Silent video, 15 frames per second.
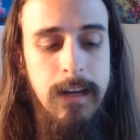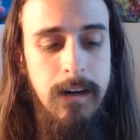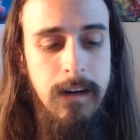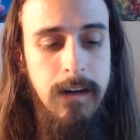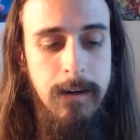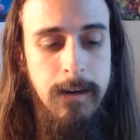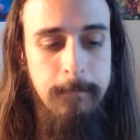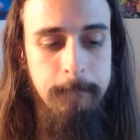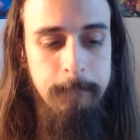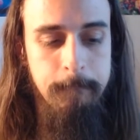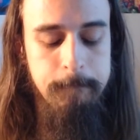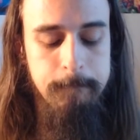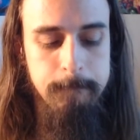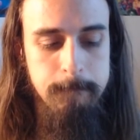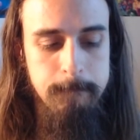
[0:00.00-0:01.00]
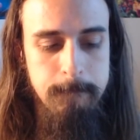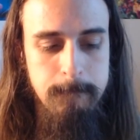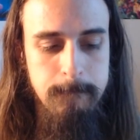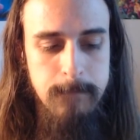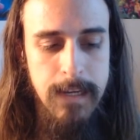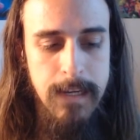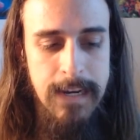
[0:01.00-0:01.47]

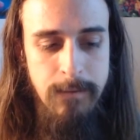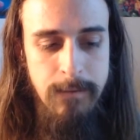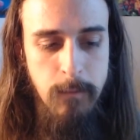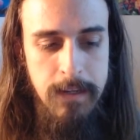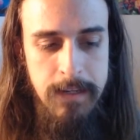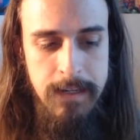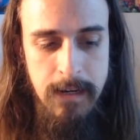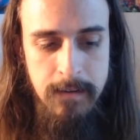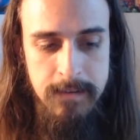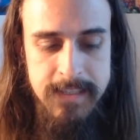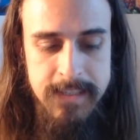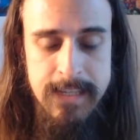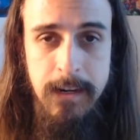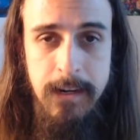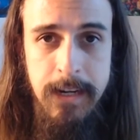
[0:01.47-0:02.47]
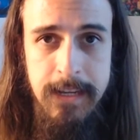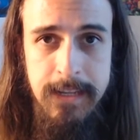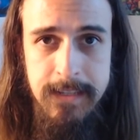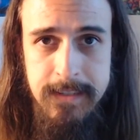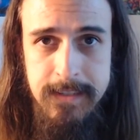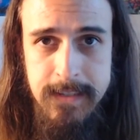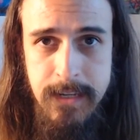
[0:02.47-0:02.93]
I have written down selenite
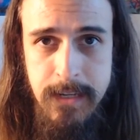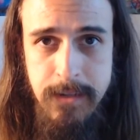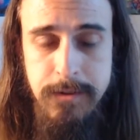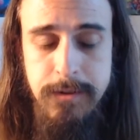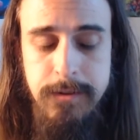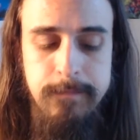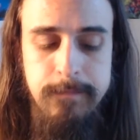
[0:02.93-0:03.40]
and sage.